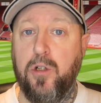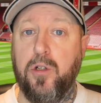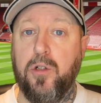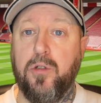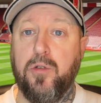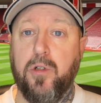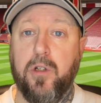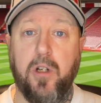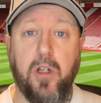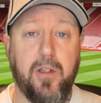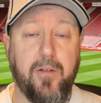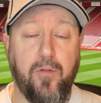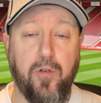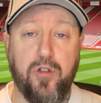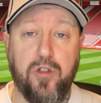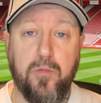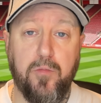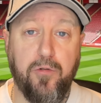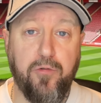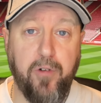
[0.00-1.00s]
So, you know, they've got
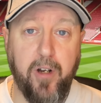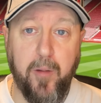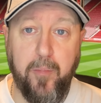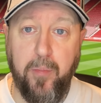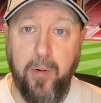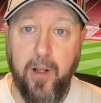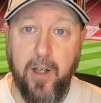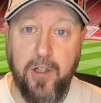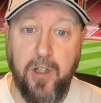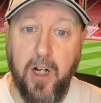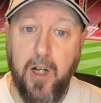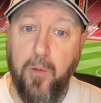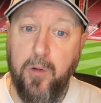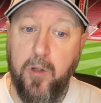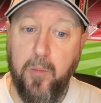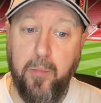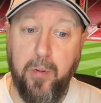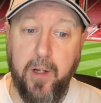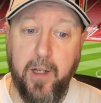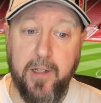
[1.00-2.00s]
some great players all over the
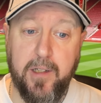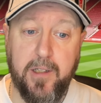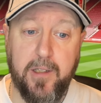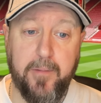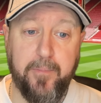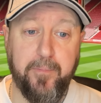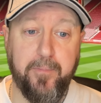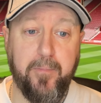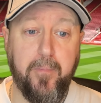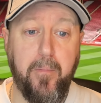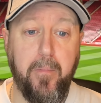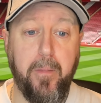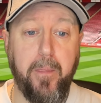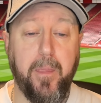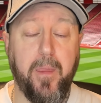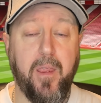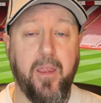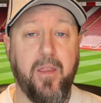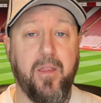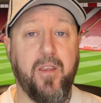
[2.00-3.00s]
place.
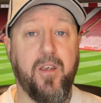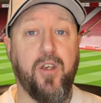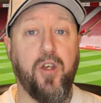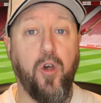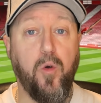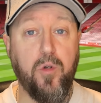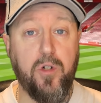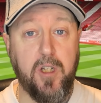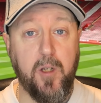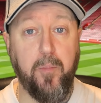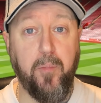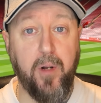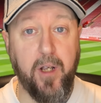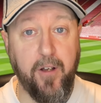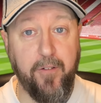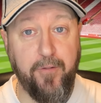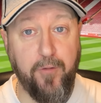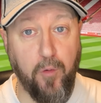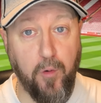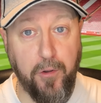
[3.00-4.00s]
They usually play a
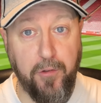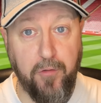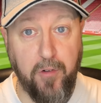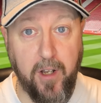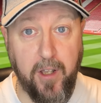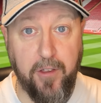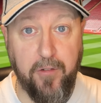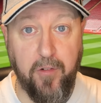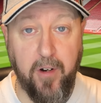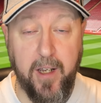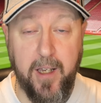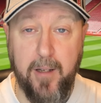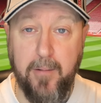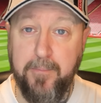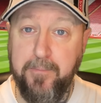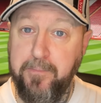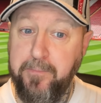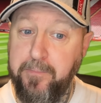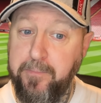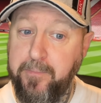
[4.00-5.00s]
4 3 3.
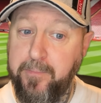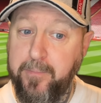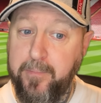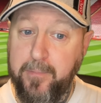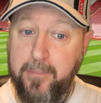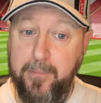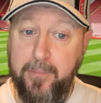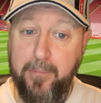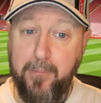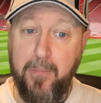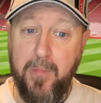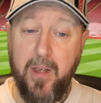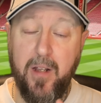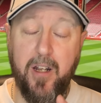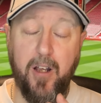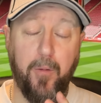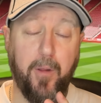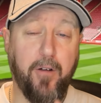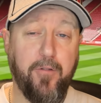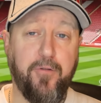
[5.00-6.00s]

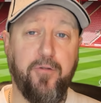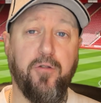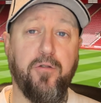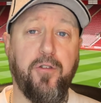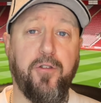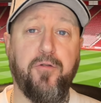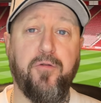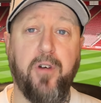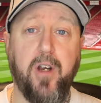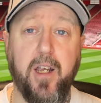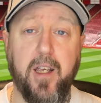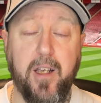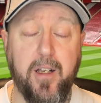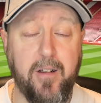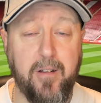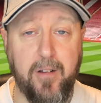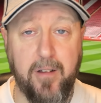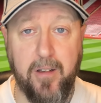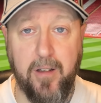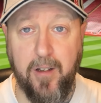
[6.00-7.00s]
Now, that front three
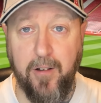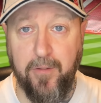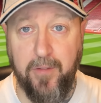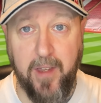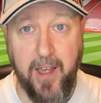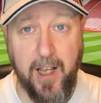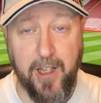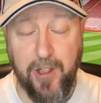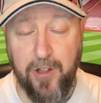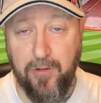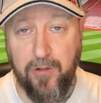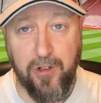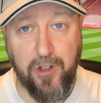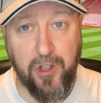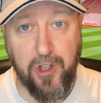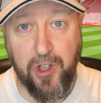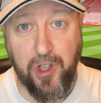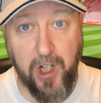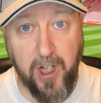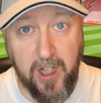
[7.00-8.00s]
if there's
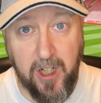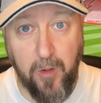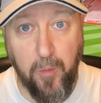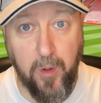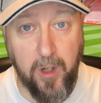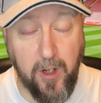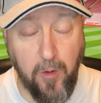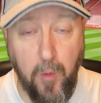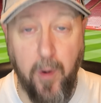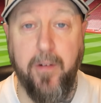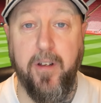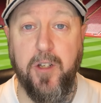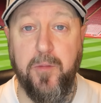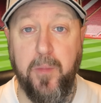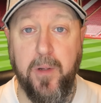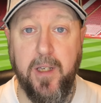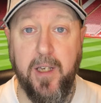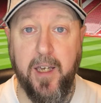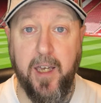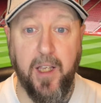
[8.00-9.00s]
genuinely worries
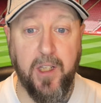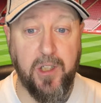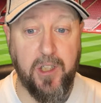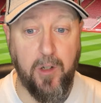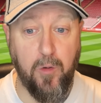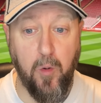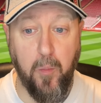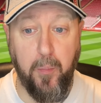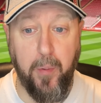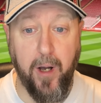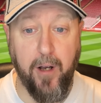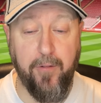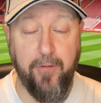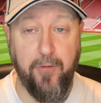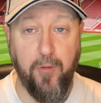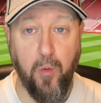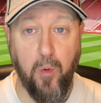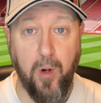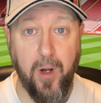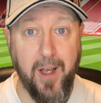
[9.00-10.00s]
me against our back
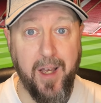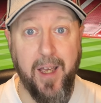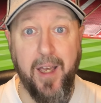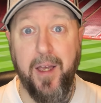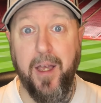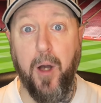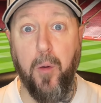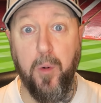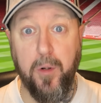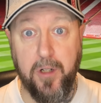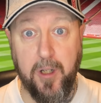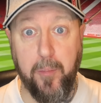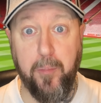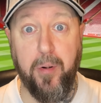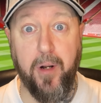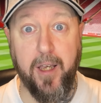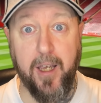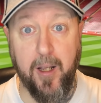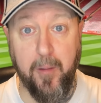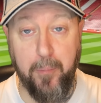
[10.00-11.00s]
four, our
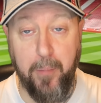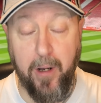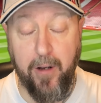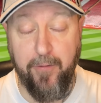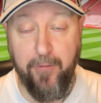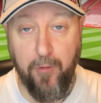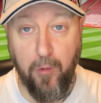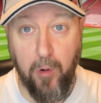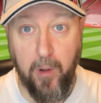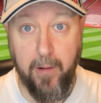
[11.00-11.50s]
depleted back four